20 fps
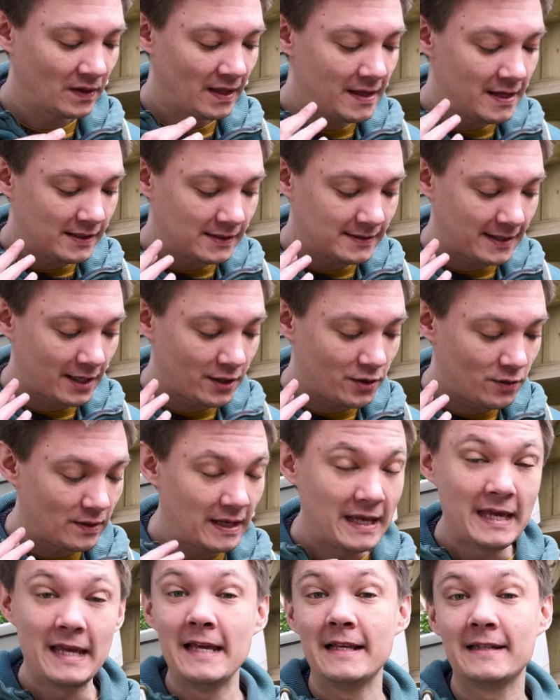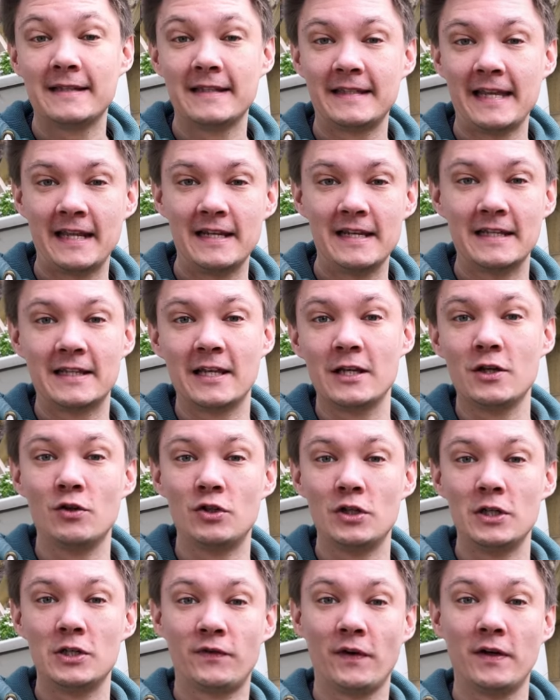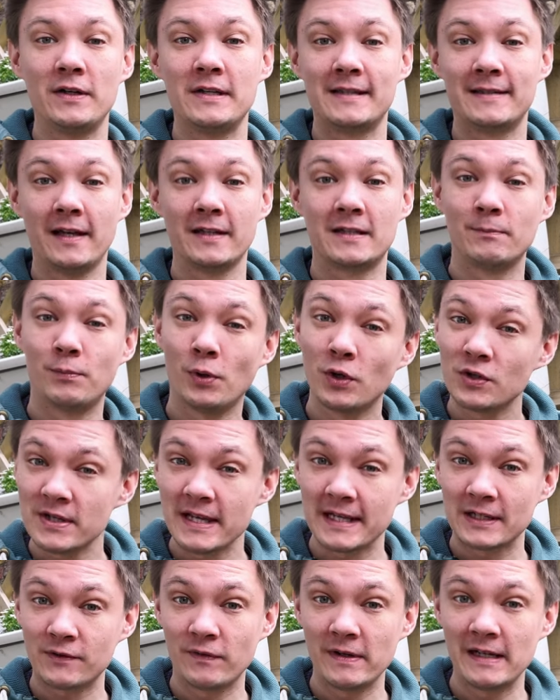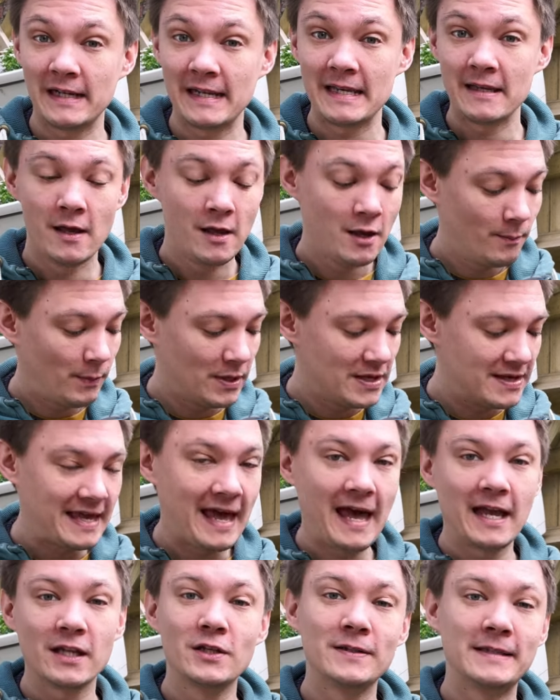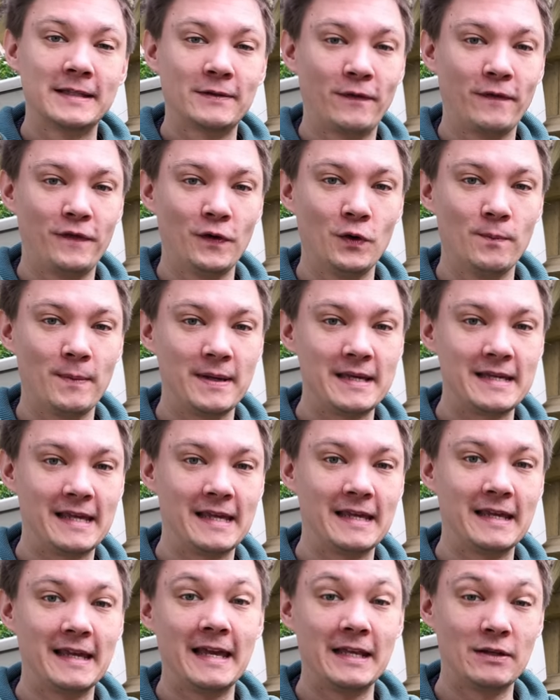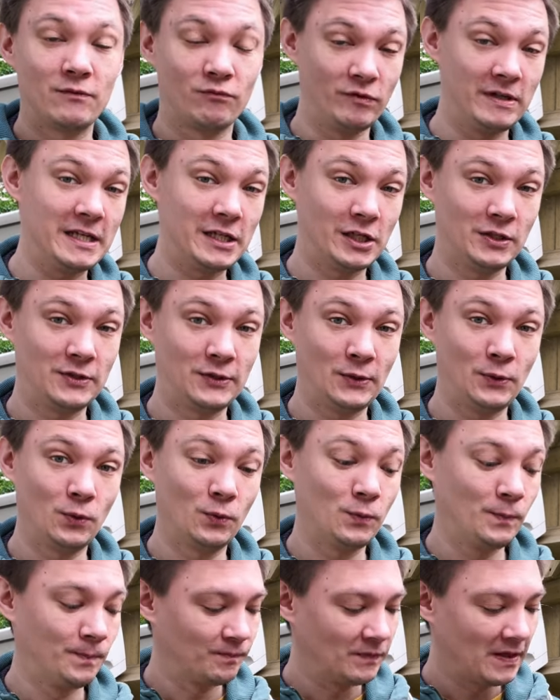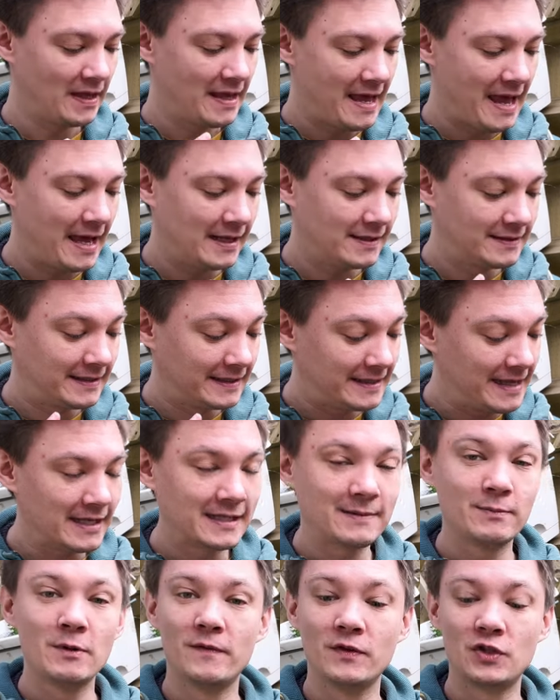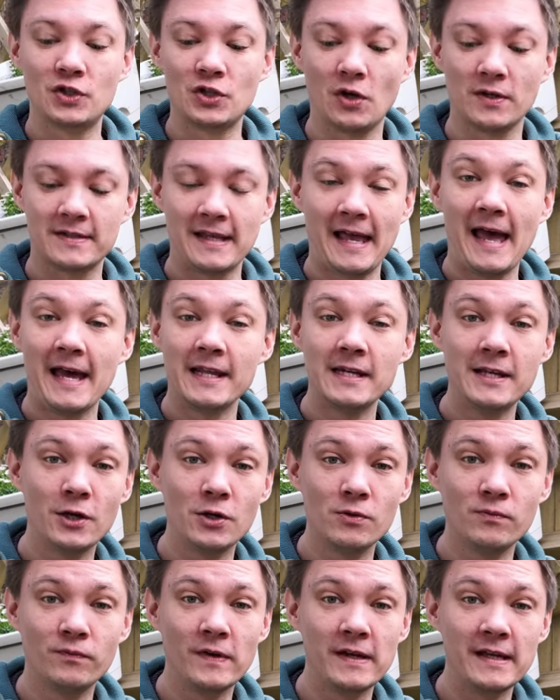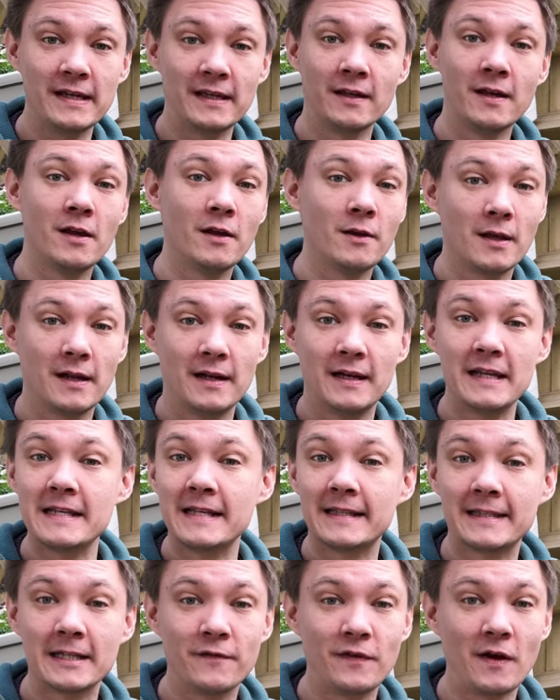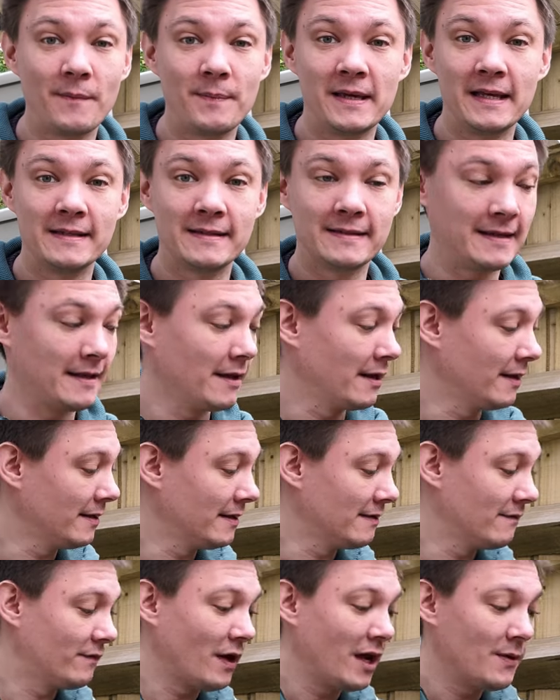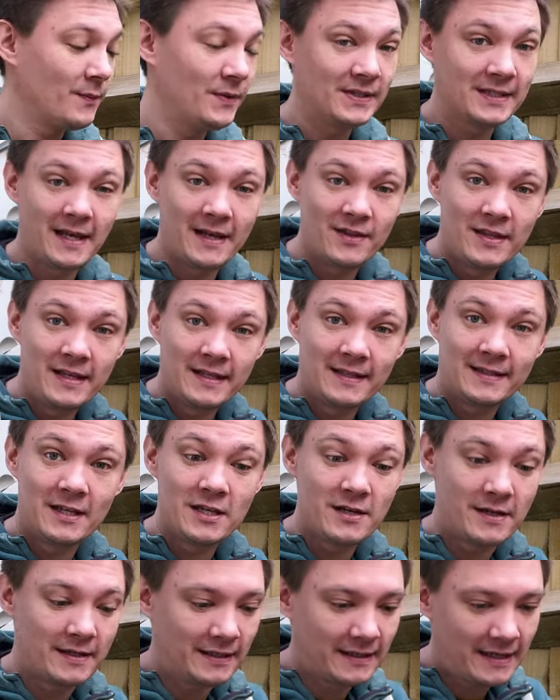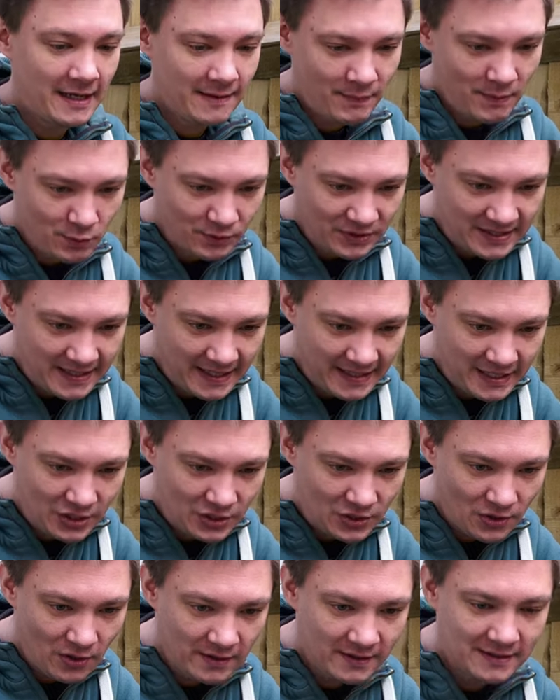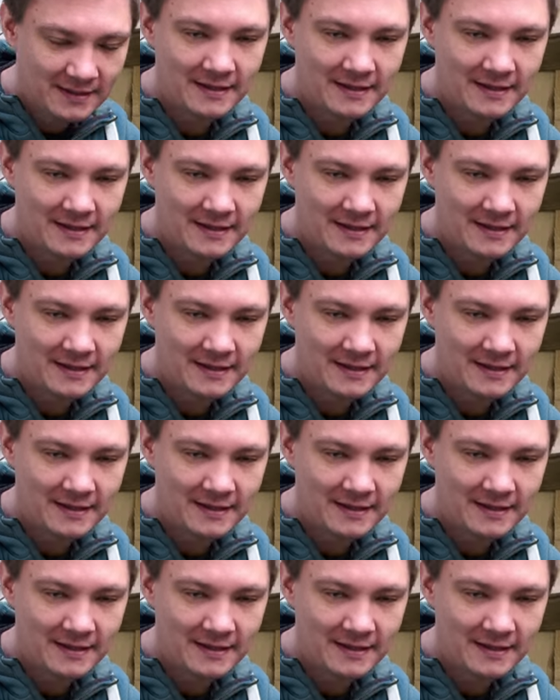So it is a technique that you'd use for any certain projects really, but you can use this for filmmaking. It's a really good tool. And to get smoother shots, handheld rig, lean yourself up against uh, environments like this so you can get a bit more steady shots.